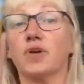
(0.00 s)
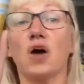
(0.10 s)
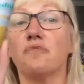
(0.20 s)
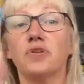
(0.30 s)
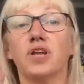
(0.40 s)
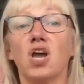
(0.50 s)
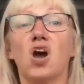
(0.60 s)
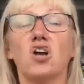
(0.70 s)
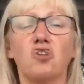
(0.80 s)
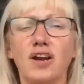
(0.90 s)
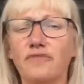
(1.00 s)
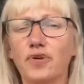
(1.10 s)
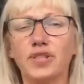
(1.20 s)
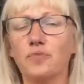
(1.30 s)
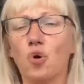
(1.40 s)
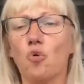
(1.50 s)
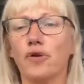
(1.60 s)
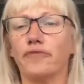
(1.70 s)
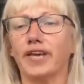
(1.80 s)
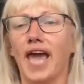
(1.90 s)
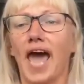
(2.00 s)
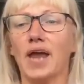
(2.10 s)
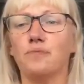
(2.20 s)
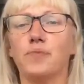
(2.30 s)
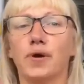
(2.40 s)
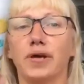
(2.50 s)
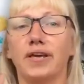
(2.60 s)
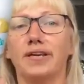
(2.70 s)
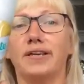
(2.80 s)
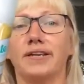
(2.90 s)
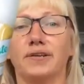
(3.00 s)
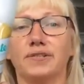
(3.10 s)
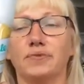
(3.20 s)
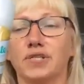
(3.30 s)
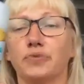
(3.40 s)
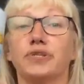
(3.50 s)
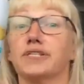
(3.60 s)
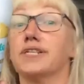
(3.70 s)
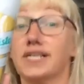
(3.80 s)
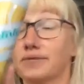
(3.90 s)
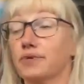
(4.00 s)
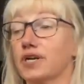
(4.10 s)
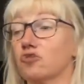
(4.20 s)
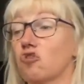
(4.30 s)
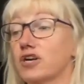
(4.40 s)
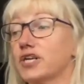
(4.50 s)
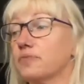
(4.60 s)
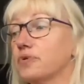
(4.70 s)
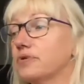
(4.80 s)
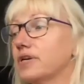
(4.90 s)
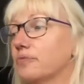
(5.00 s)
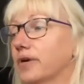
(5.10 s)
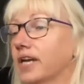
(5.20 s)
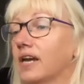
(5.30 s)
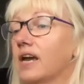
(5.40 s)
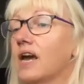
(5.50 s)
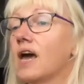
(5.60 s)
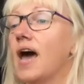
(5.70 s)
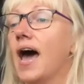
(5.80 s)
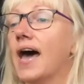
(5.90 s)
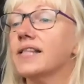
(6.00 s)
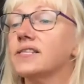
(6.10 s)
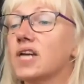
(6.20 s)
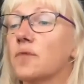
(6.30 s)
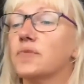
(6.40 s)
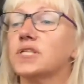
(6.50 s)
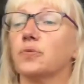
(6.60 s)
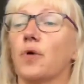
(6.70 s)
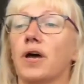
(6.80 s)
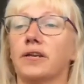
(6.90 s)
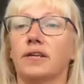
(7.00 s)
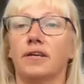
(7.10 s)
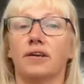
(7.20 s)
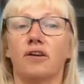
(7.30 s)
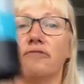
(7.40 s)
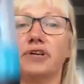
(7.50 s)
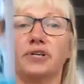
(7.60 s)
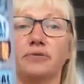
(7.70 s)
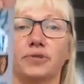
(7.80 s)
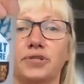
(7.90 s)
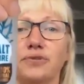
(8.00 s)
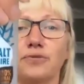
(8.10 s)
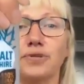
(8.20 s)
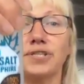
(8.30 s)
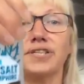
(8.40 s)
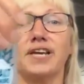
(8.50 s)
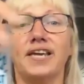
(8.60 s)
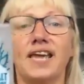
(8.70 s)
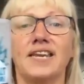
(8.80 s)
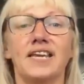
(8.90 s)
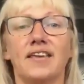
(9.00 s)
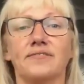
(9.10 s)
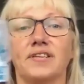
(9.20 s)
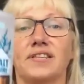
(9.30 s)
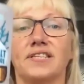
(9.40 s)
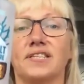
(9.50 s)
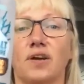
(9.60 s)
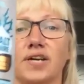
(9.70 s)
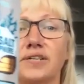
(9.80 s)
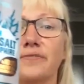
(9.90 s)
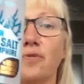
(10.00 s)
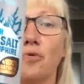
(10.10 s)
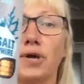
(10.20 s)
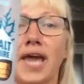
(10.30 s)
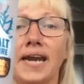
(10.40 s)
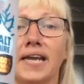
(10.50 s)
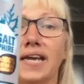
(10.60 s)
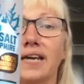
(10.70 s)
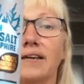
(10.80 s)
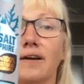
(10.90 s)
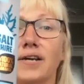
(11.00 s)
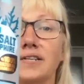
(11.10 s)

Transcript: try and avoid them all if you can. But you know, sometimes we just need some dry shampoo, don't we? And this one, original source. So again, it gives it this kind of organic kind of